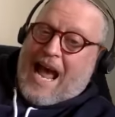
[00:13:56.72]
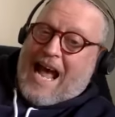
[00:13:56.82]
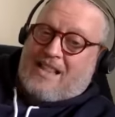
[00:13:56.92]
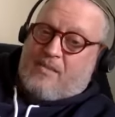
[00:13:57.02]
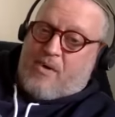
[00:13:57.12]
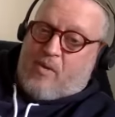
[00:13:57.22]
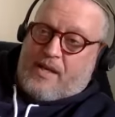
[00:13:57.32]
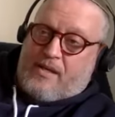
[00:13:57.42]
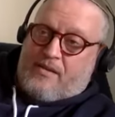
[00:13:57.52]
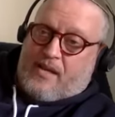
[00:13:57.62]
At the
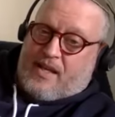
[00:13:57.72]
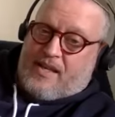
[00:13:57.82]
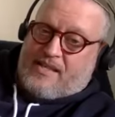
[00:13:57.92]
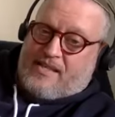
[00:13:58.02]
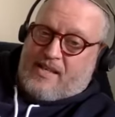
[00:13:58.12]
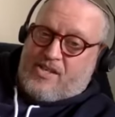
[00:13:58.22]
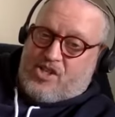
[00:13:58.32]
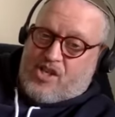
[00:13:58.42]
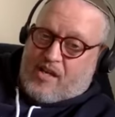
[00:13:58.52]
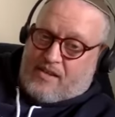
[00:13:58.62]
moment, the Knesset is
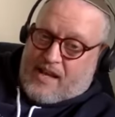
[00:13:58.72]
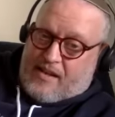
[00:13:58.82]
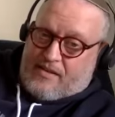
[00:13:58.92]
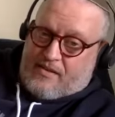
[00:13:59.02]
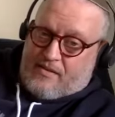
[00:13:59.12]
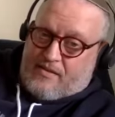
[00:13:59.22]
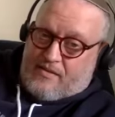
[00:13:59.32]
shut down.